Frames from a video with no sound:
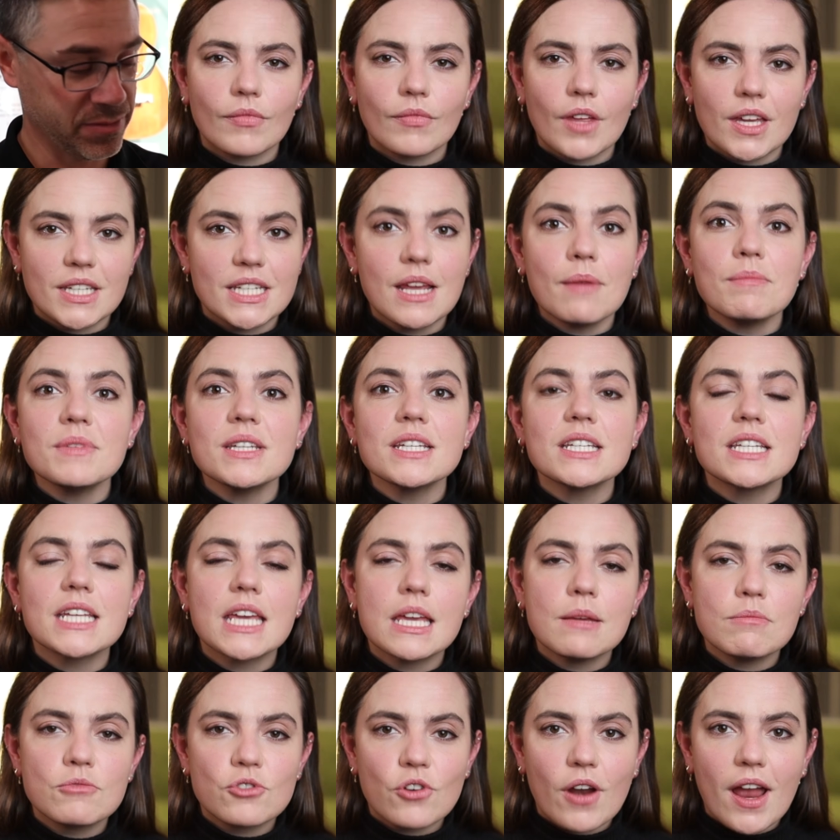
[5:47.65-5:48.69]
Attempting to
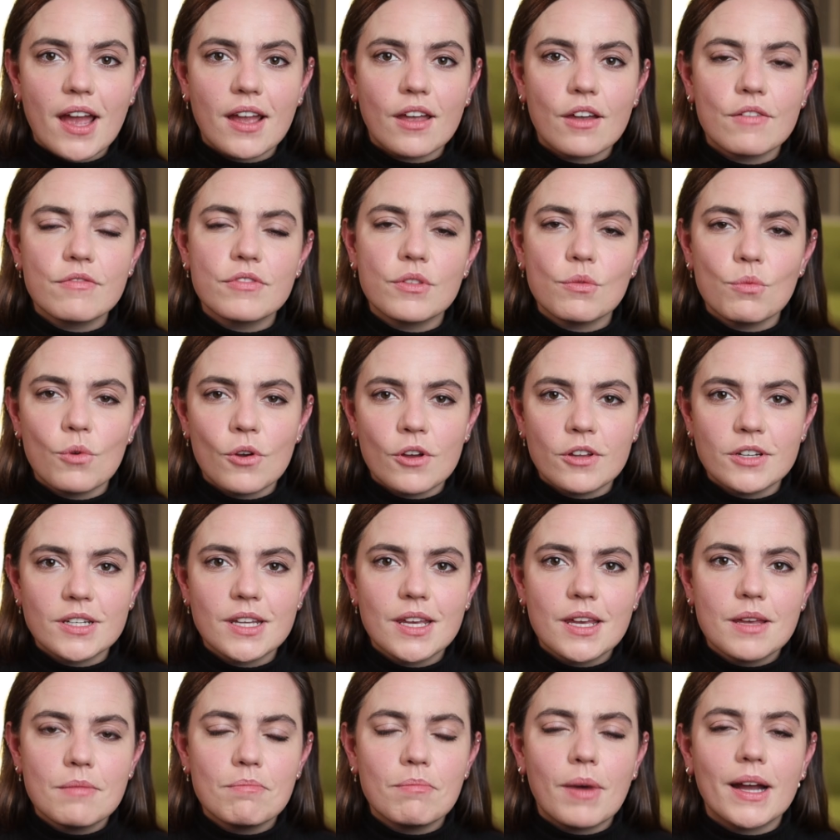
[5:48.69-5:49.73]
keep track of the wood,
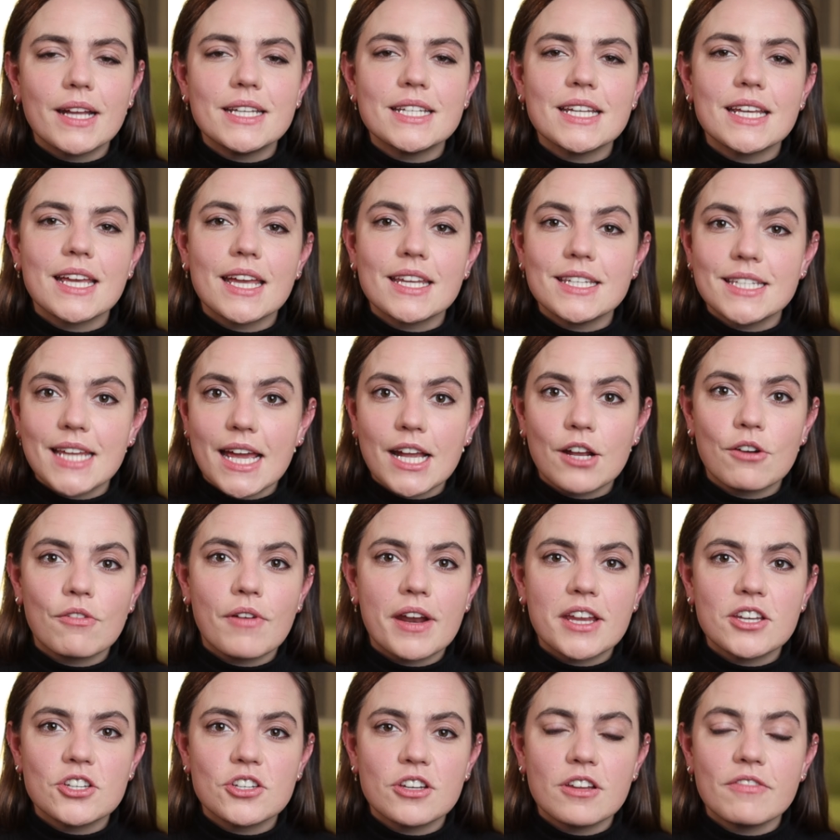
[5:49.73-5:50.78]
binding and
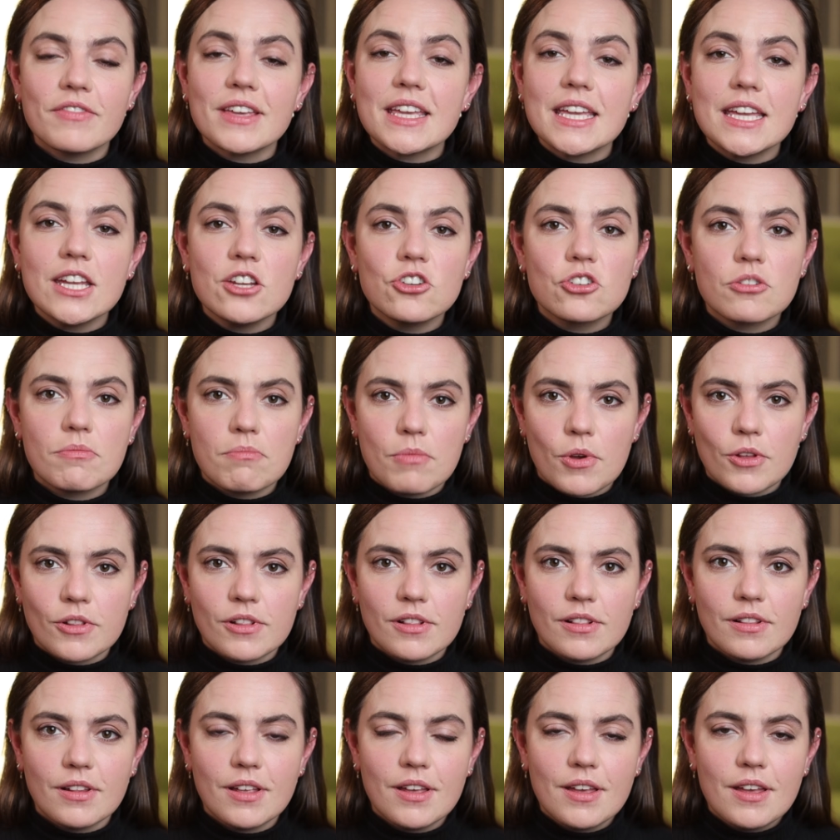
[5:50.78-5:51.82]
decoration of each
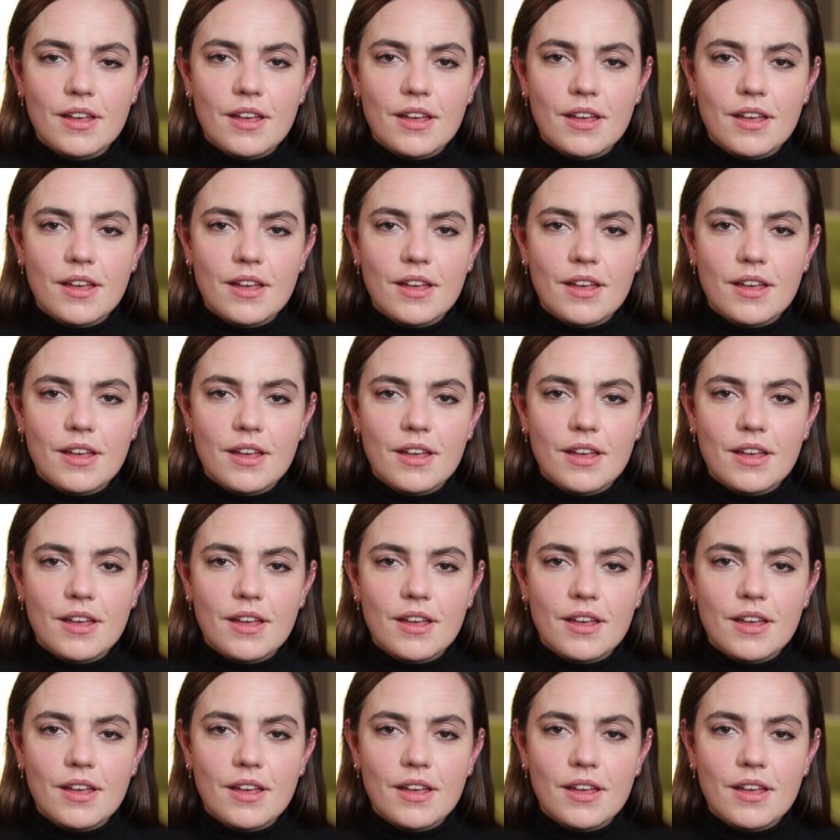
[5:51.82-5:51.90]
model,